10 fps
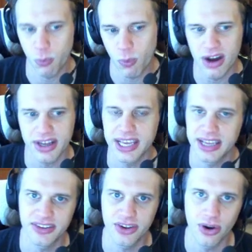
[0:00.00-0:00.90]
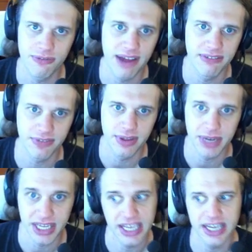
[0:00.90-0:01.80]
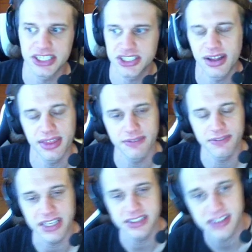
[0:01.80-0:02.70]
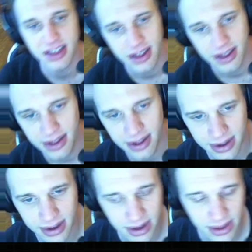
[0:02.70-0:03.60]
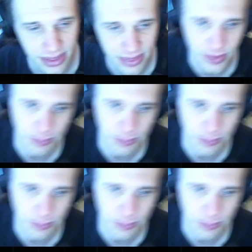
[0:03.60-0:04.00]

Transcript: walking into all five of them and getting shot in the face. The